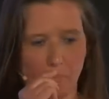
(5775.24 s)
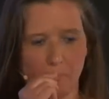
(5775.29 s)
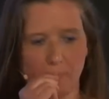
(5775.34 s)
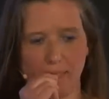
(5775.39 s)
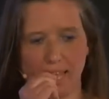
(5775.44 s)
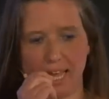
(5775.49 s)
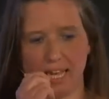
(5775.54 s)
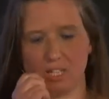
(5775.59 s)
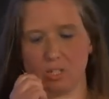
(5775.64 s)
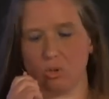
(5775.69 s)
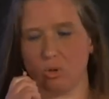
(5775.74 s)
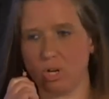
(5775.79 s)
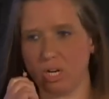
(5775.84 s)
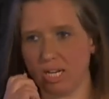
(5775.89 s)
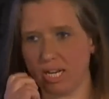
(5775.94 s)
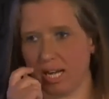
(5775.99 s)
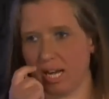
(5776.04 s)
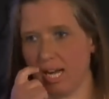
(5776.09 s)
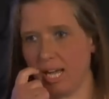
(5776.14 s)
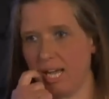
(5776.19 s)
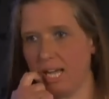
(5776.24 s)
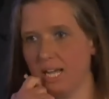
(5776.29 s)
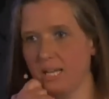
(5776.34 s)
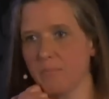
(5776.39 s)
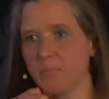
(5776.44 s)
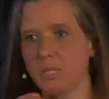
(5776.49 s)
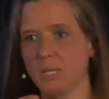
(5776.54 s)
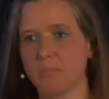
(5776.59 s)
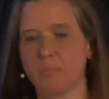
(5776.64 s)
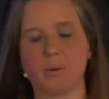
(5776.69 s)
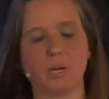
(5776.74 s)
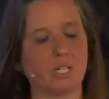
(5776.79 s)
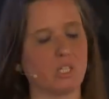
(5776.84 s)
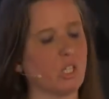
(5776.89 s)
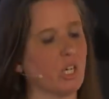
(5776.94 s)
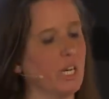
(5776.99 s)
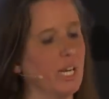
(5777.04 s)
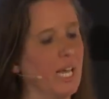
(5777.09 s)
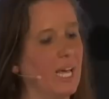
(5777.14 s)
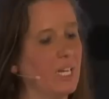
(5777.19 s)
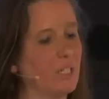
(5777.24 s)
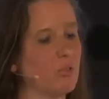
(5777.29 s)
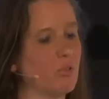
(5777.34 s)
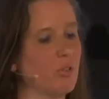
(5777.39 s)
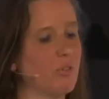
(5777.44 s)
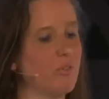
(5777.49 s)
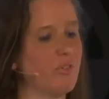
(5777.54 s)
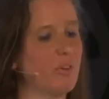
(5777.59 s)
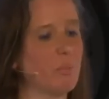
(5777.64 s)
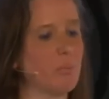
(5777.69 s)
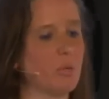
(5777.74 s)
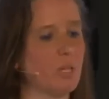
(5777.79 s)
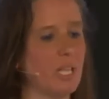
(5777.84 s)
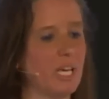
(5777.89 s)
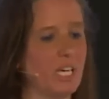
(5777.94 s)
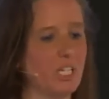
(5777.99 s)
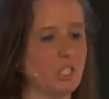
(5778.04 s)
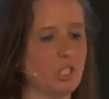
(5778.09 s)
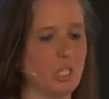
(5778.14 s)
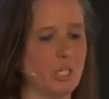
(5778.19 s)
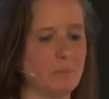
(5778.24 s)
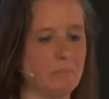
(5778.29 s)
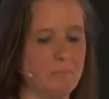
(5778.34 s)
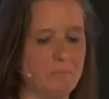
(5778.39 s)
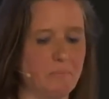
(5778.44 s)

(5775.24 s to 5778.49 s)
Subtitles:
and chronic high blood pressure and atrial fibrillation.